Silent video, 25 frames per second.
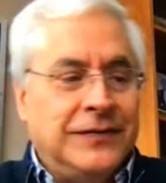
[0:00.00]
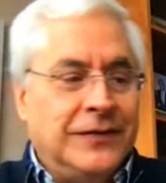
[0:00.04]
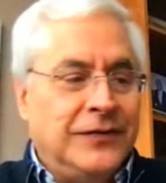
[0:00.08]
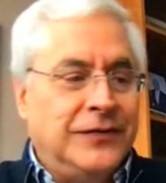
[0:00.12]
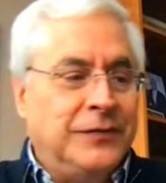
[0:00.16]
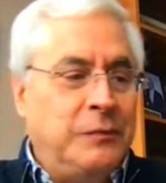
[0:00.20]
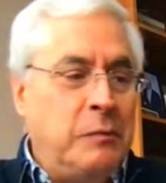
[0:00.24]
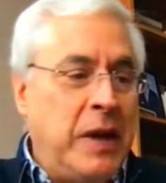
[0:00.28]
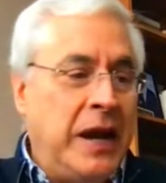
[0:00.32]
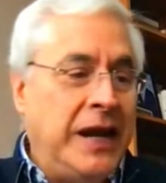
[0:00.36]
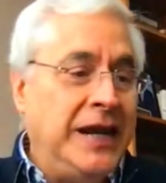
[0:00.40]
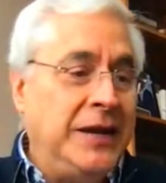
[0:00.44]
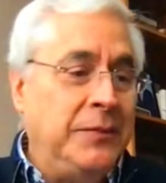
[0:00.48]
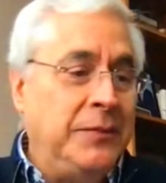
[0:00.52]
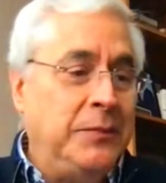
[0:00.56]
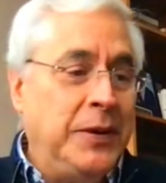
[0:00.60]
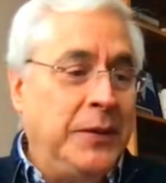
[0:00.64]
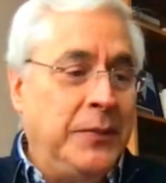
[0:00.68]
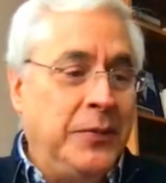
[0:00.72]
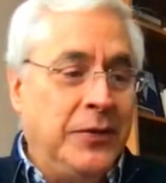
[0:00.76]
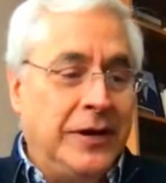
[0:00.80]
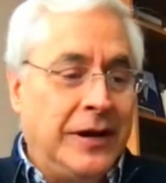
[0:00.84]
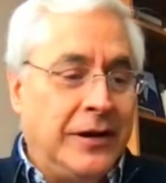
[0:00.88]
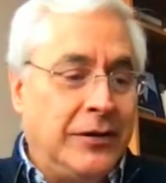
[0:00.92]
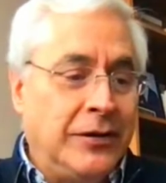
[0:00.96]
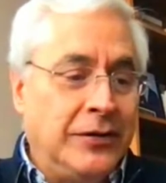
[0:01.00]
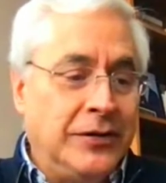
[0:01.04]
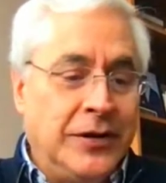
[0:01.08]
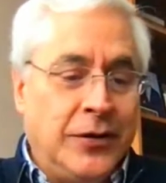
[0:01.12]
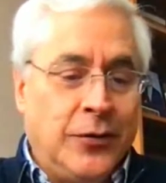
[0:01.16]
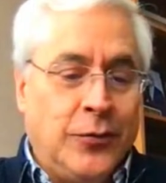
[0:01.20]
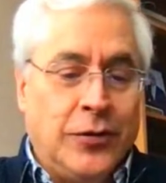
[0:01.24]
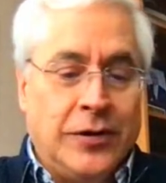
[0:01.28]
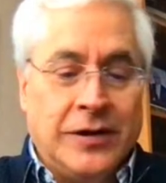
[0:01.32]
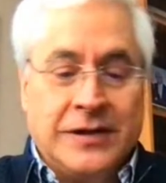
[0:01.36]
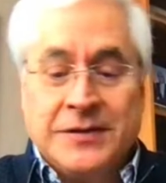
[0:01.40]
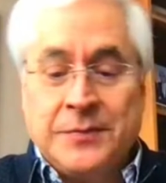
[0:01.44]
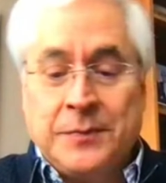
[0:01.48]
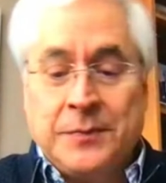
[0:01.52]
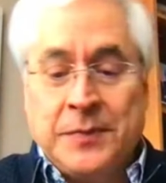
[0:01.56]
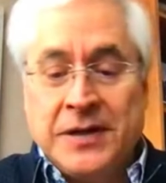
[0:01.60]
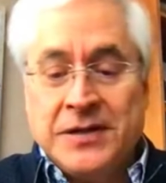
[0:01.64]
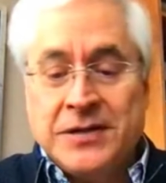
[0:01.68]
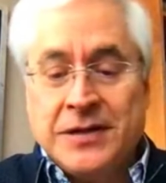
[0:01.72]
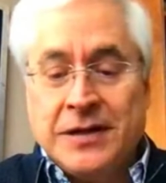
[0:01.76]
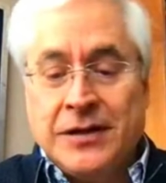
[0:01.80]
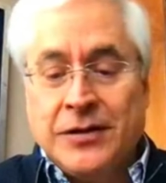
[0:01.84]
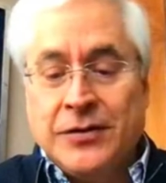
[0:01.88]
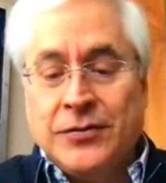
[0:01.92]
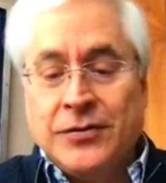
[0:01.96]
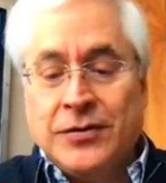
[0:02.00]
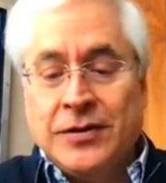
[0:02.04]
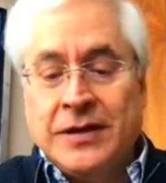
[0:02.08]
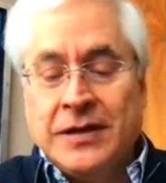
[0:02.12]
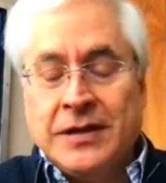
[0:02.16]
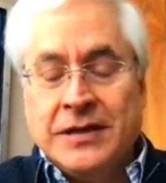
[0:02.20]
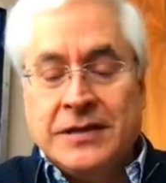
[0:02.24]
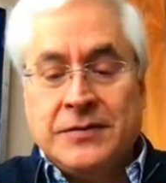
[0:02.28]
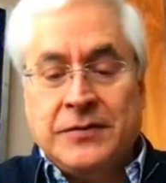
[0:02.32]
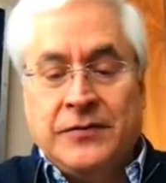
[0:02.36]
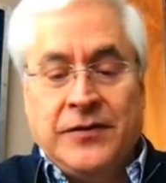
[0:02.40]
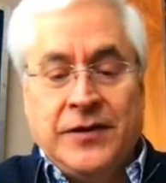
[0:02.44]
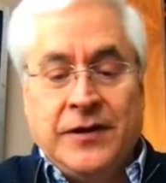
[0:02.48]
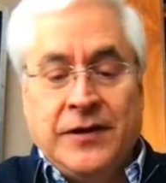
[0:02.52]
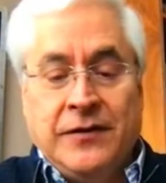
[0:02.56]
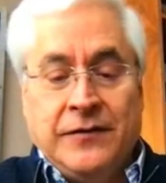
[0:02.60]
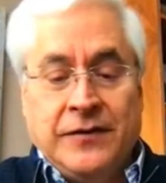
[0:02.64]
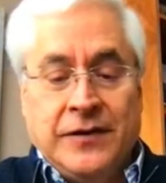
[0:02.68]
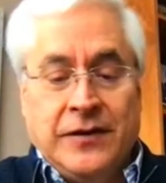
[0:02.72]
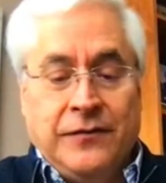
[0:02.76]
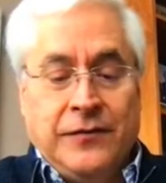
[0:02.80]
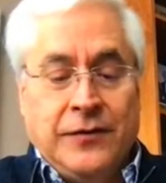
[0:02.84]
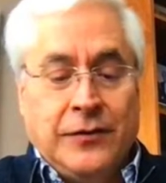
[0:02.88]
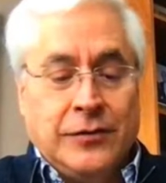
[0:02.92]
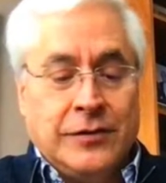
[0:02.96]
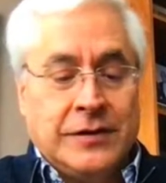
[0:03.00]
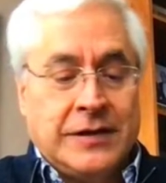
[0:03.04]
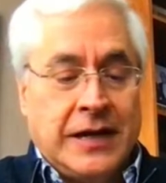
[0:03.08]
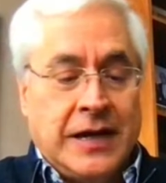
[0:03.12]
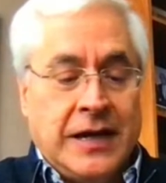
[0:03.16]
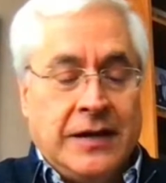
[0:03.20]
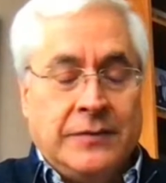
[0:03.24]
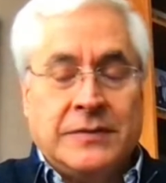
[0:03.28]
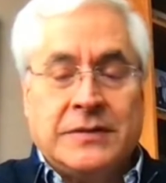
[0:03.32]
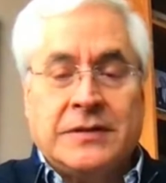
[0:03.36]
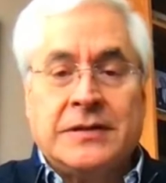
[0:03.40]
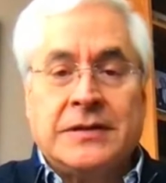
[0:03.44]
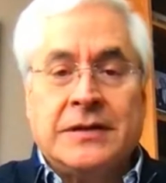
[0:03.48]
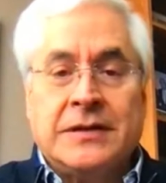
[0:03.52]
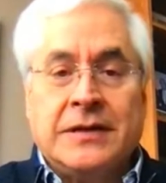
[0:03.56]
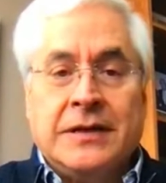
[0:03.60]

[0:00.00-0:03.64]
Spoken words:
many people around the world, especially during these difficult times.